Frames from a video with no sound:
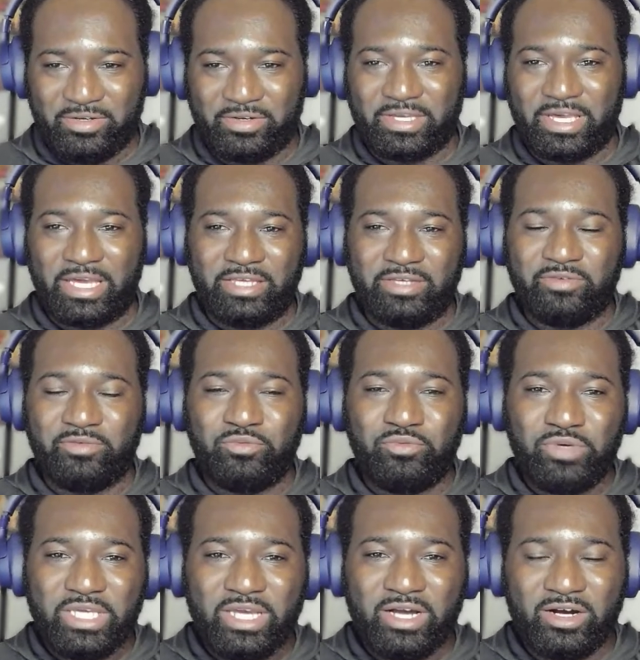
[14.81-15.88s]
Okay,
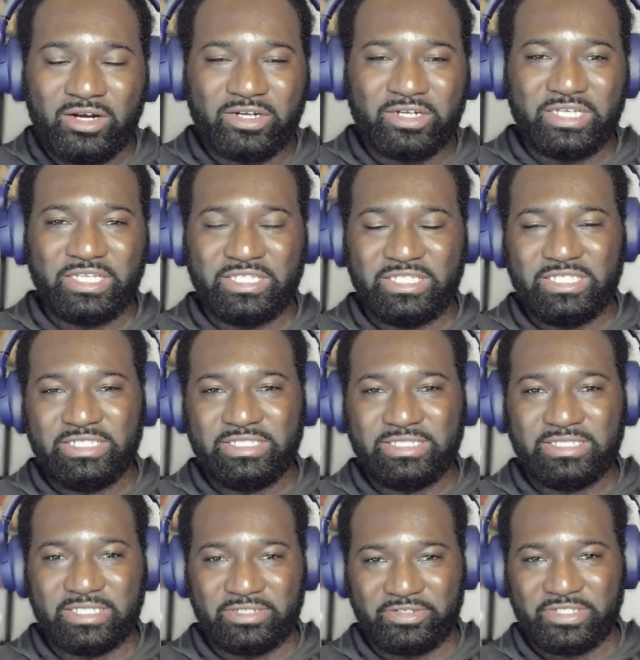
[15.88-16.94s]
we are in
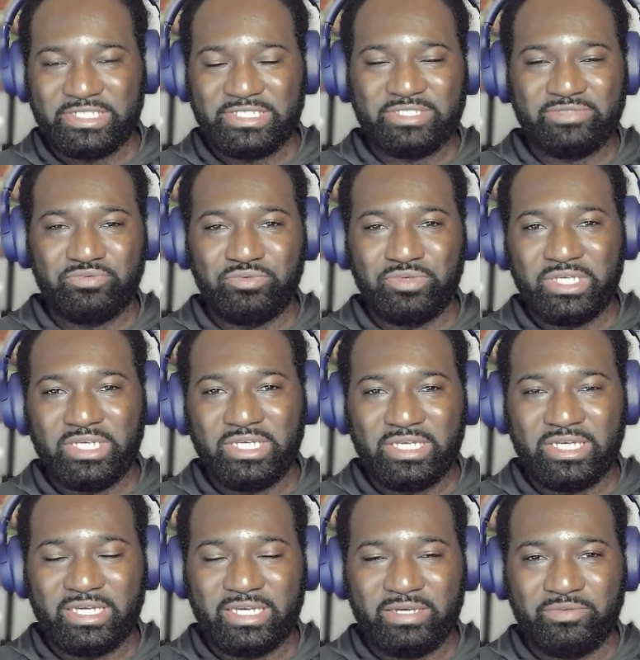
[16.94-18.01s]
this series.
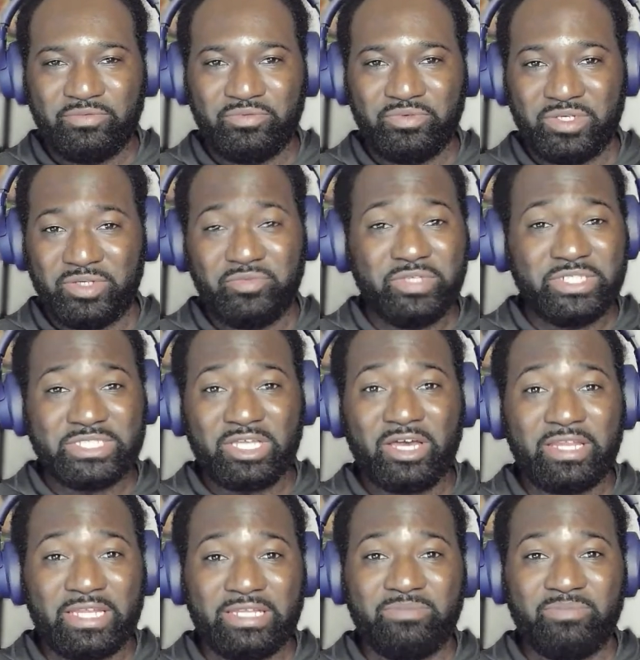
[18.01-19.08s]
We
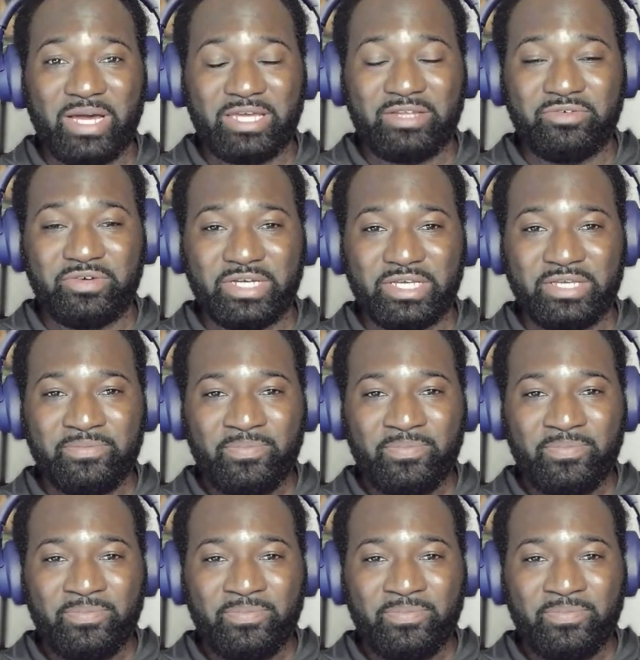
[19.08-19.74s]
started, by the way,